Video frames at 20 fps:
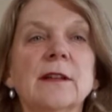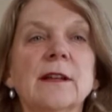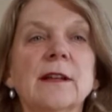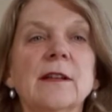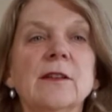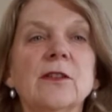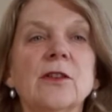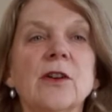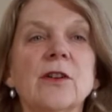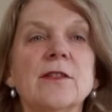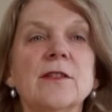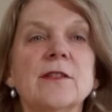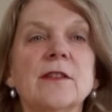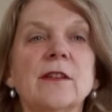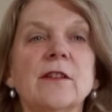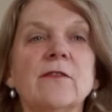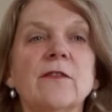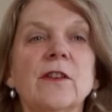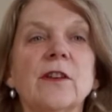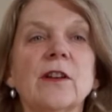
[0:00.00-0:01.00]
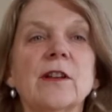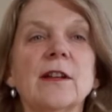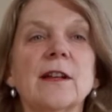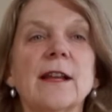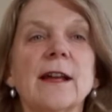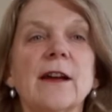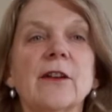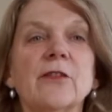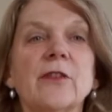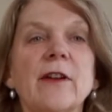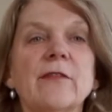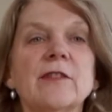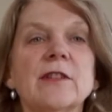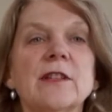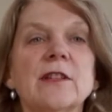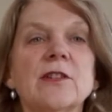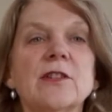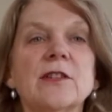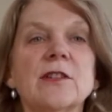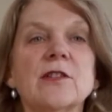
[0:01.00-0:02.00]
Again, noticing if you can allow
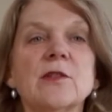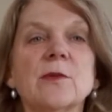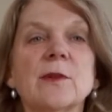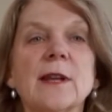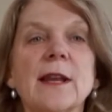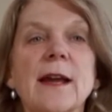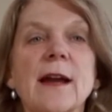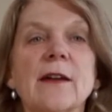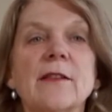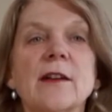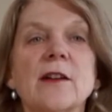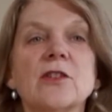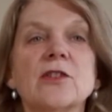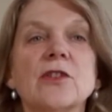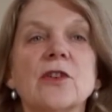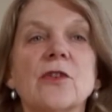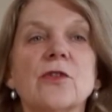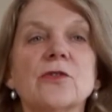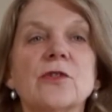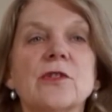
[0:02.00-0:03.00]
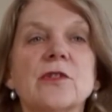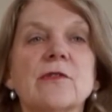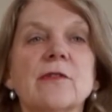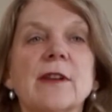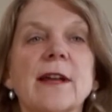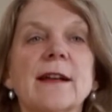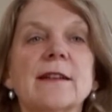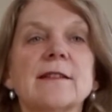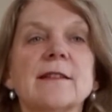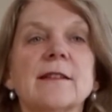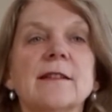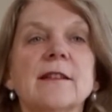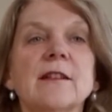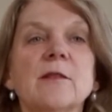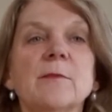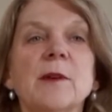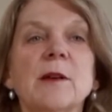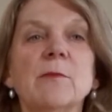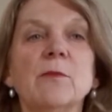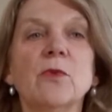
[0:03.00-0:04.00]
gravity just to allow that shoulder to relax a
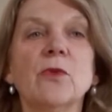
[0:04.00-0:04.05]
little bit